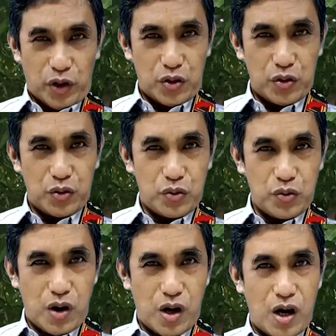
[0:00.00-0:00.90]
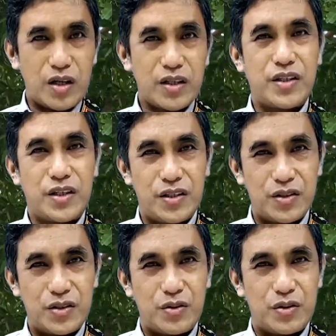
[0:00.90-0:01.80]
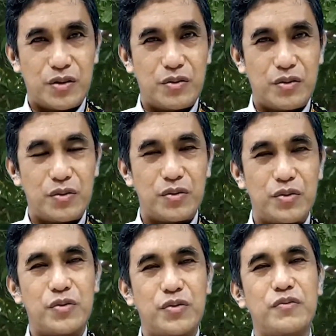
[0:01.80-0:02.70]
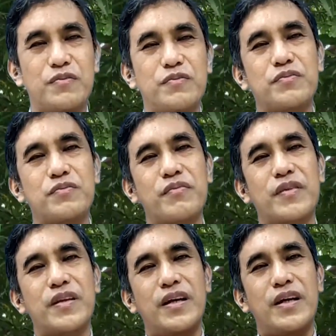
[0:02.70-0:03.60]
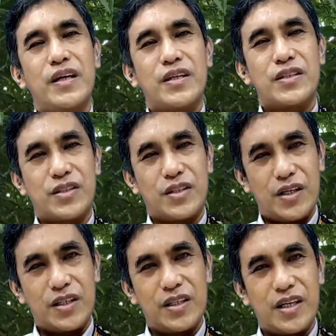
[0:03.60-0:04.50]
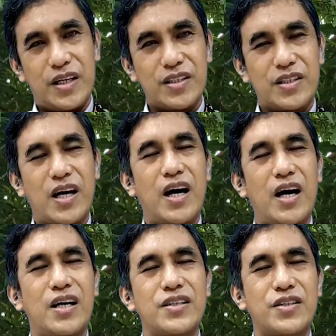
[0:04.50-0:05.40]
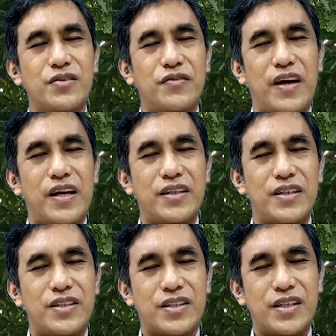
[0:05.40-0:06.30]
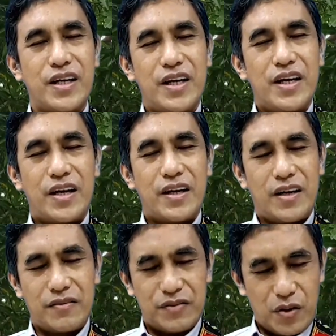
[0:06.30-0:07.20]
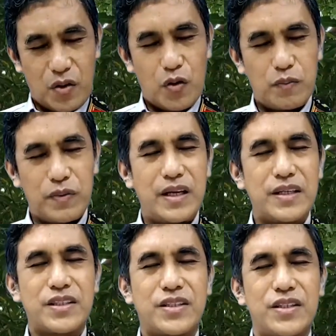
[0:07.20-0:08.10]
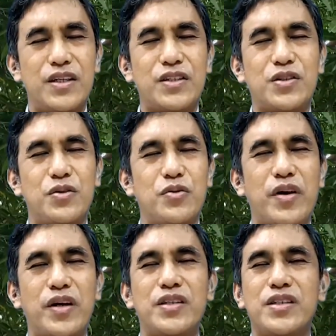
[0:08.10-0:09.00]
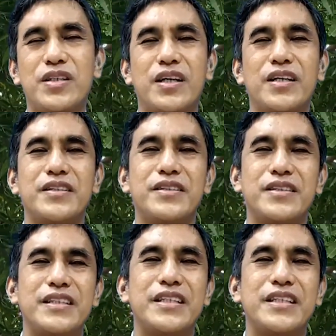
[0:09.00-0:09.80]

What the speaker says: you walk into the room, sickness starts to vanish, every hopeless situation